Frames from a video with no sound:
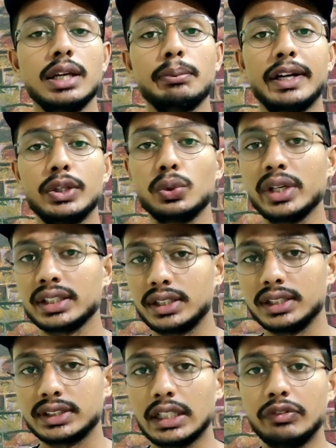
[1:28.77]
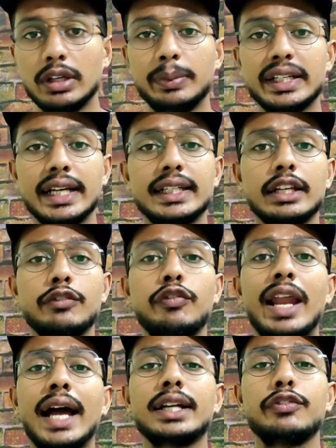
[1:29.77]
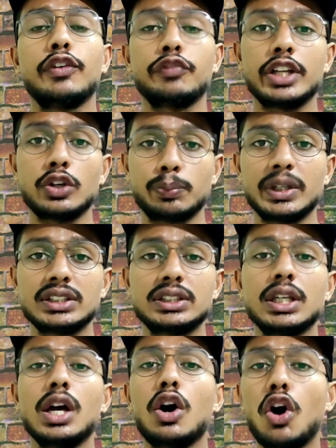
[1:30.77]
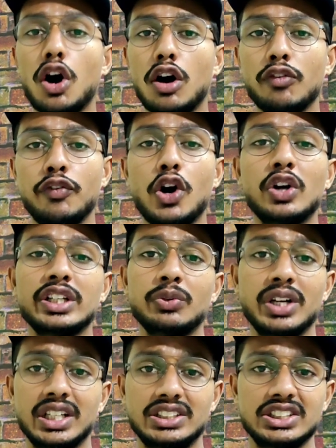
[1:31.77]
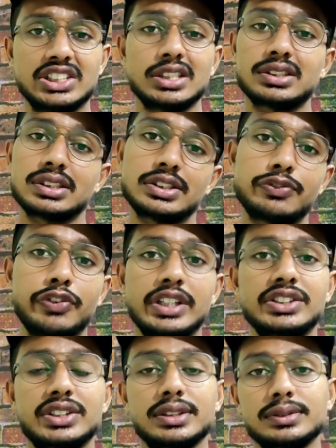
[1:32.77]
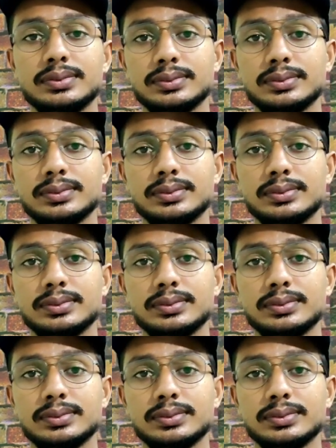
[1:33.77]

By doing this, you will be getting flat 50 rupees off on your registration fees.